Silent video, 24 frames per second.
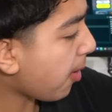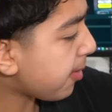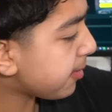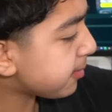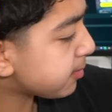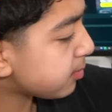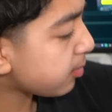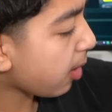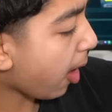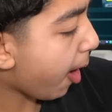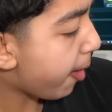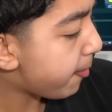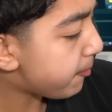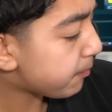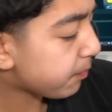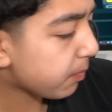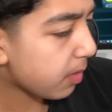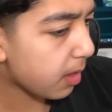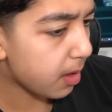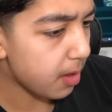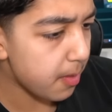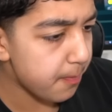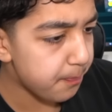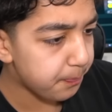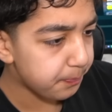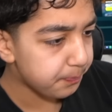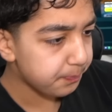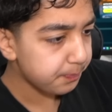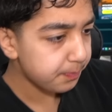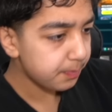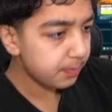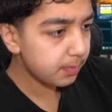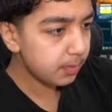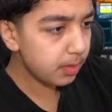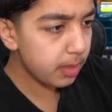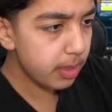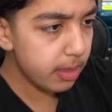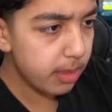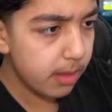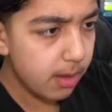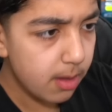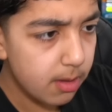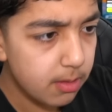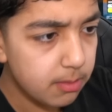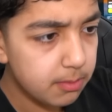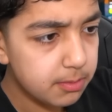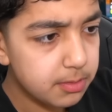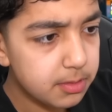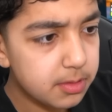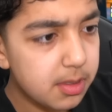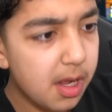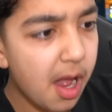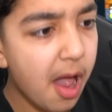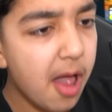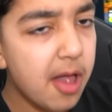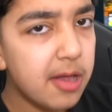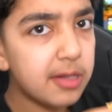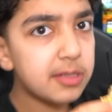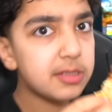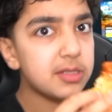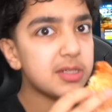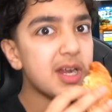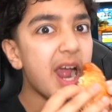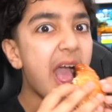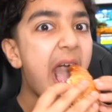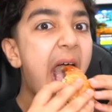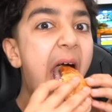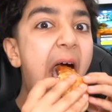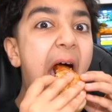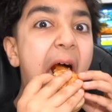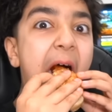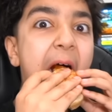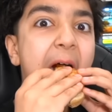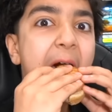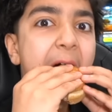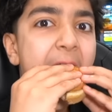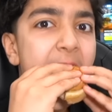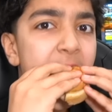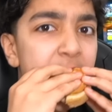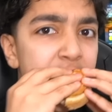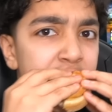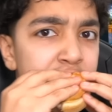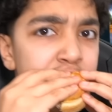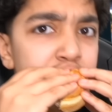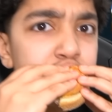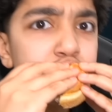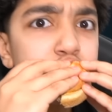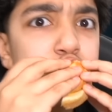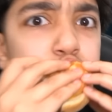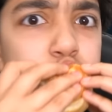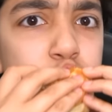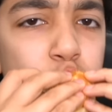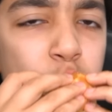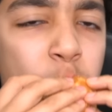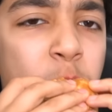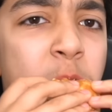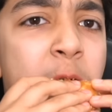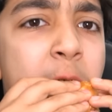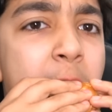gonna have to try some of that. Is it really that bussin'? Mm -hmm.